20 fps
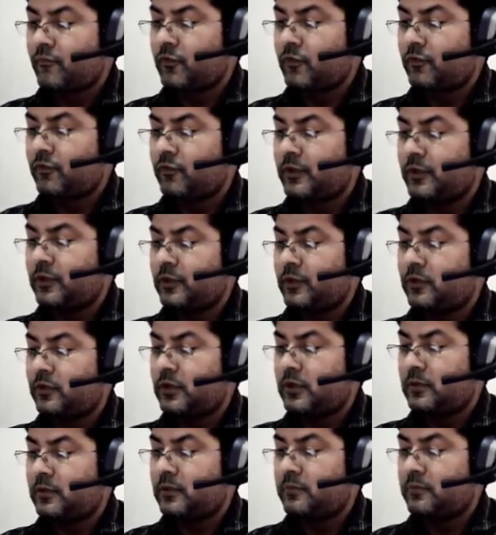we
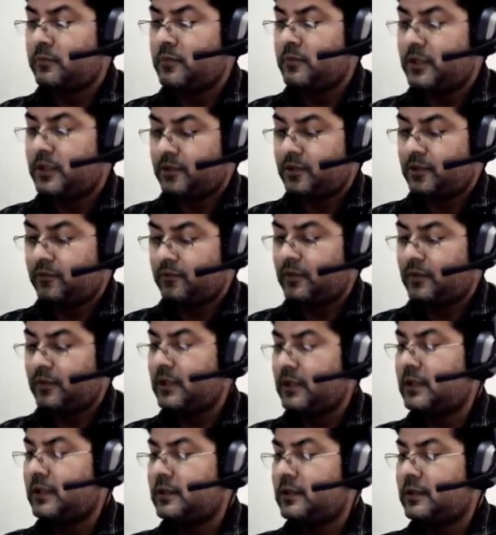got B
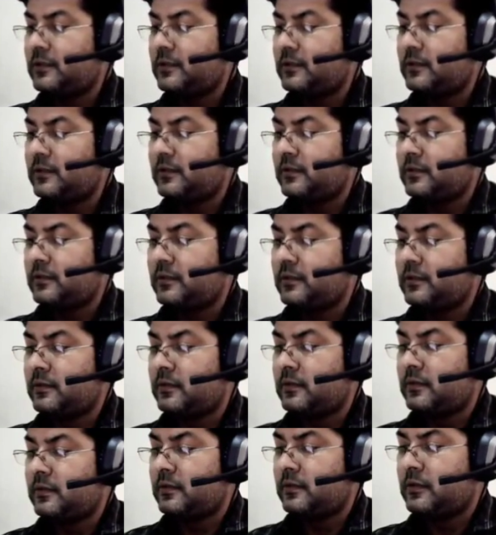square
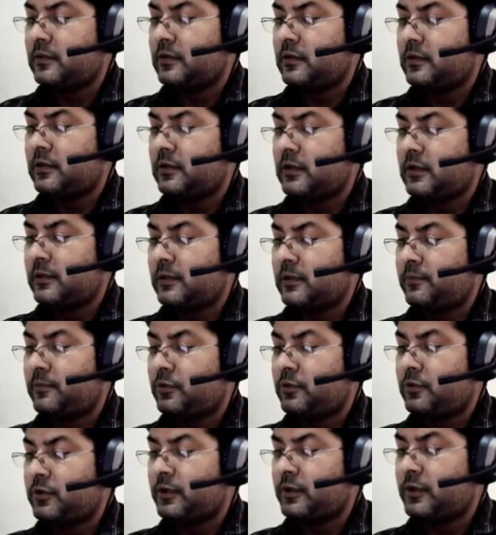
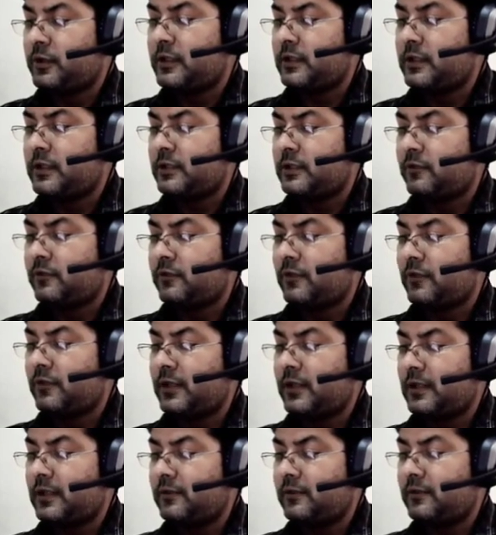upon D
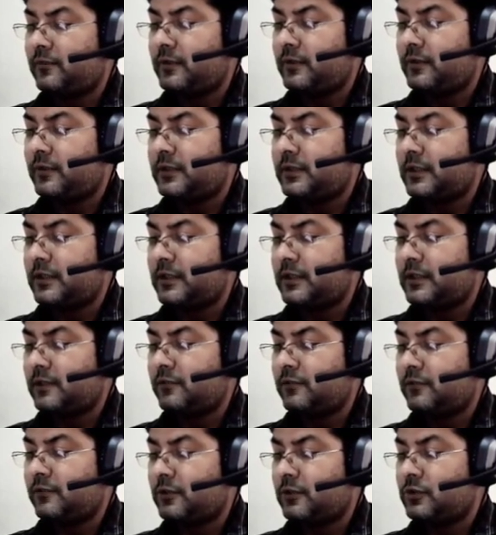square, which is
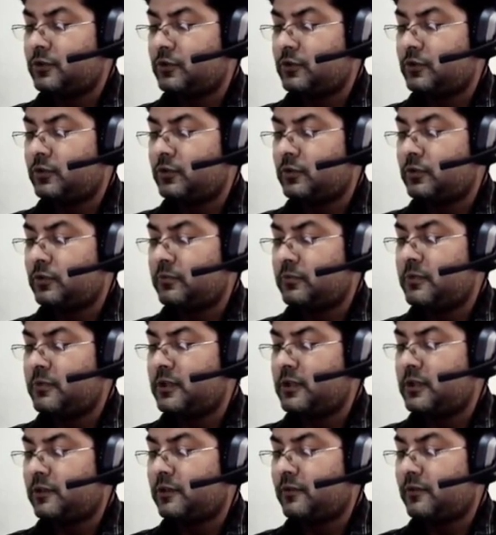equals to
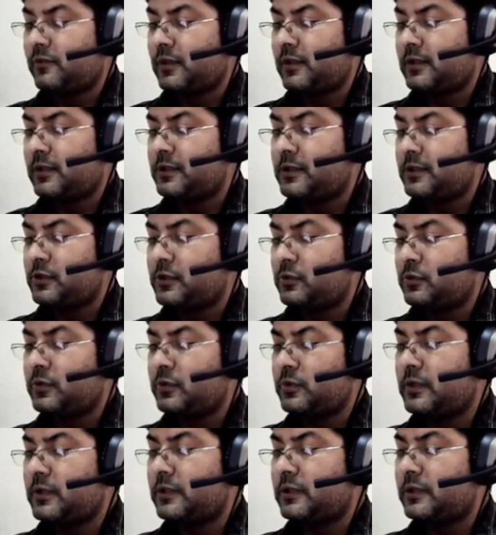B square is
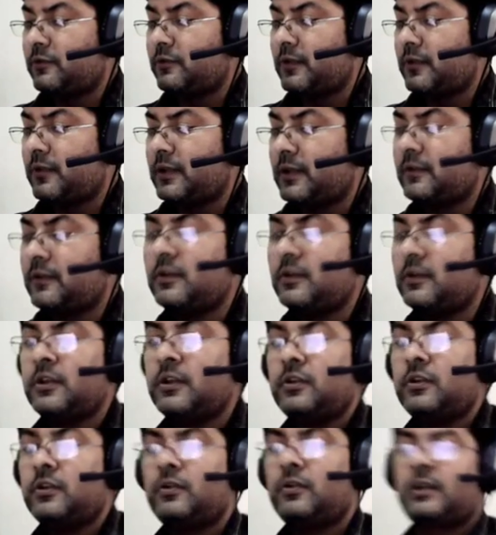to D square.
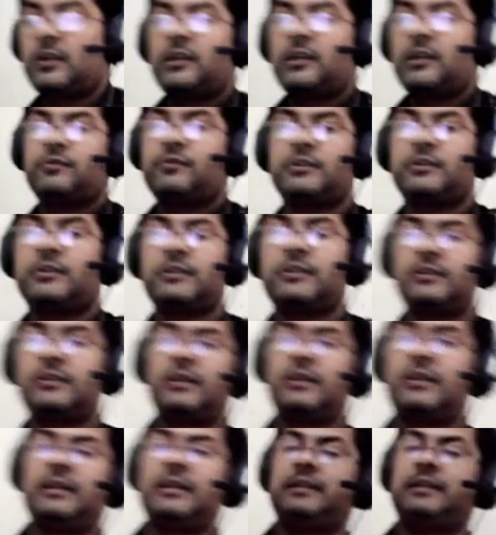Okay, now this is
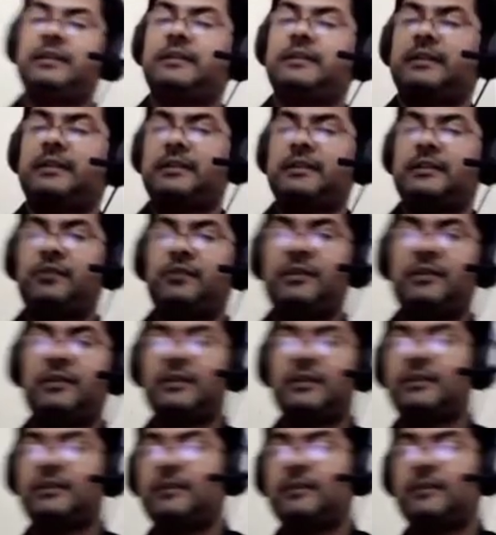the LHS. Now let
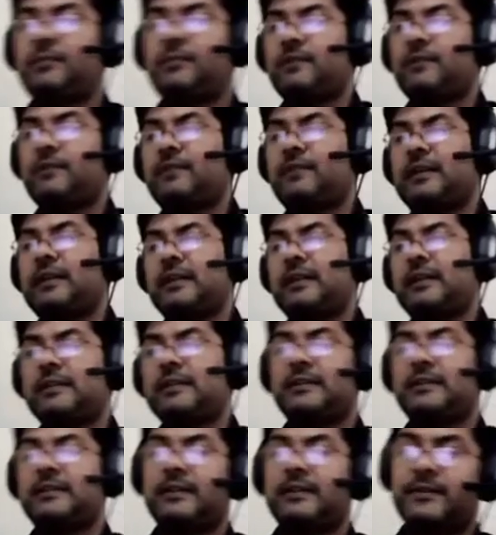us simplify
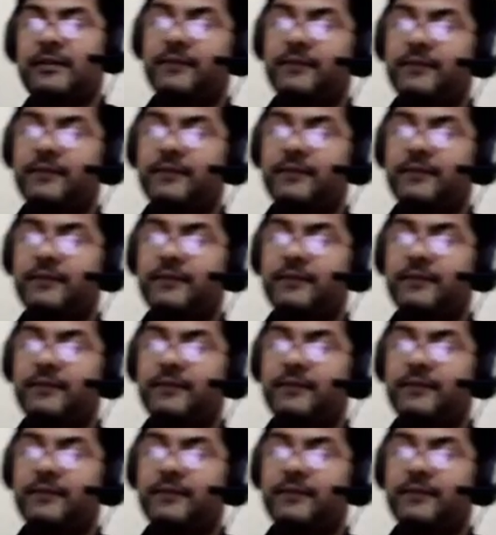RHS.